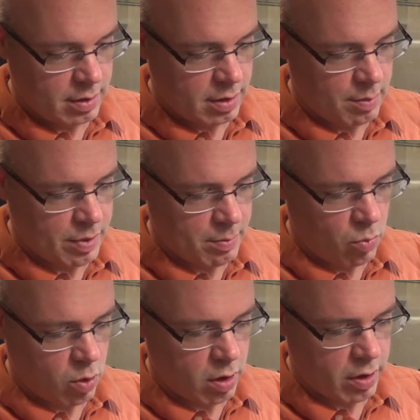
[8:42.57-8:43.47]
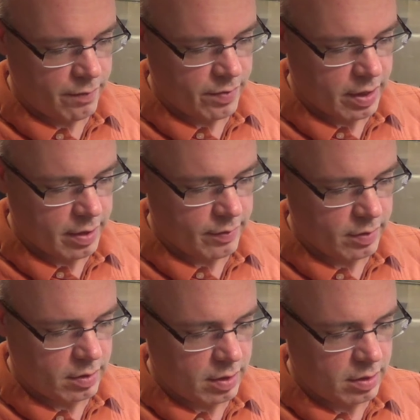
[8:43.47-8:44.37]
a bit more of a,
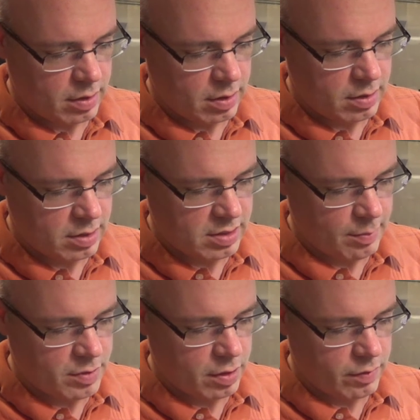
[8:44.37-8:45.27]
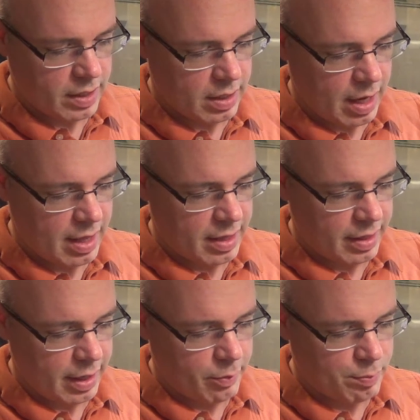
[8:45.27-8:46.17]
to some degree, I
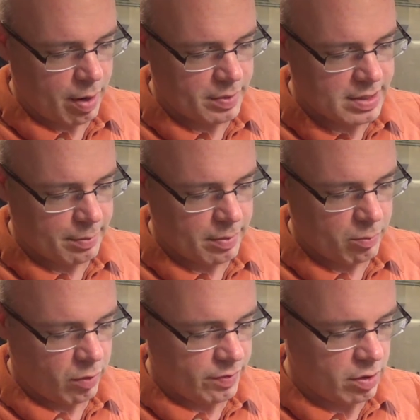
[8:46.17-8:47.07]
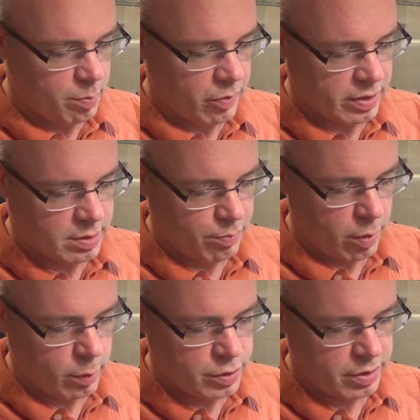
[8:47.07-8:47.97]
think I would probably take a bit more of a humorous
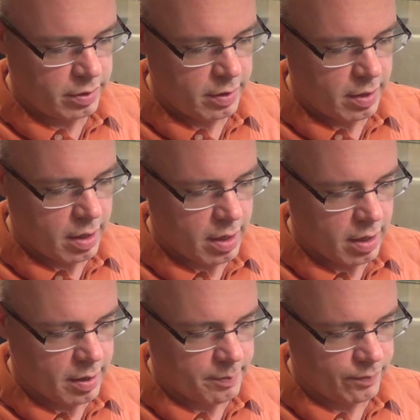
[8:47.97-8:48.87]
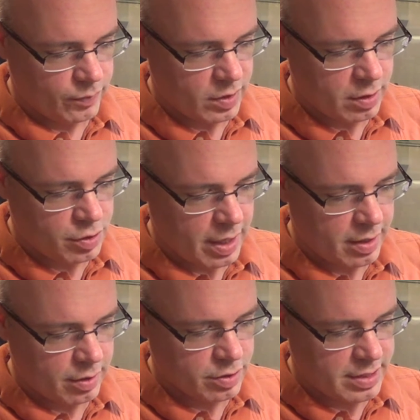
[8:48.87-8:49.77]
approach to try
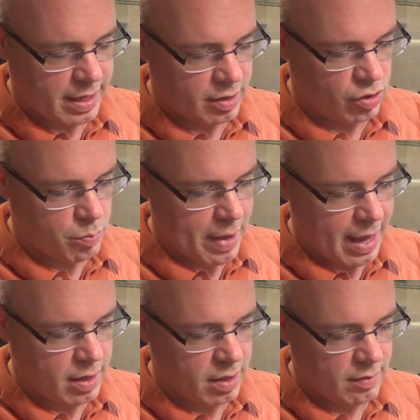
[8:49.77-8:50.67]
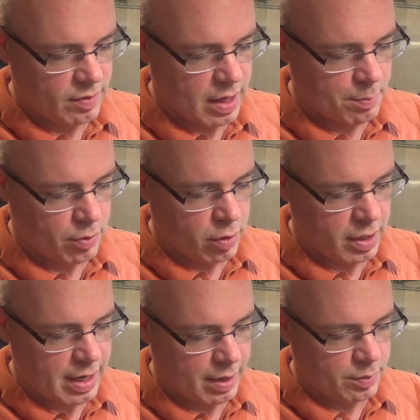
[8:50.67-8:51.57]
to understand the humanity of the Emperor,
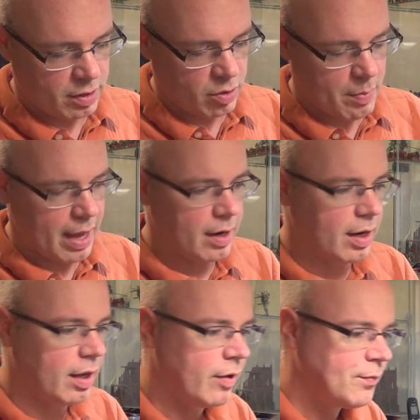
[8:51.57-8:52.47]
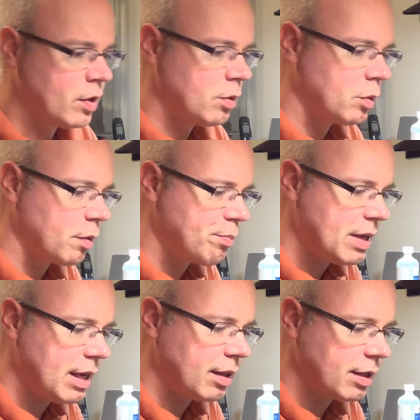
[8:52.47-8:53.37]
connect with the humanity, with a
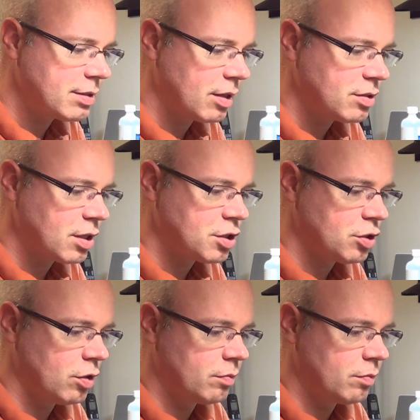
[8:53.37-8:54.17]
being that's on such a,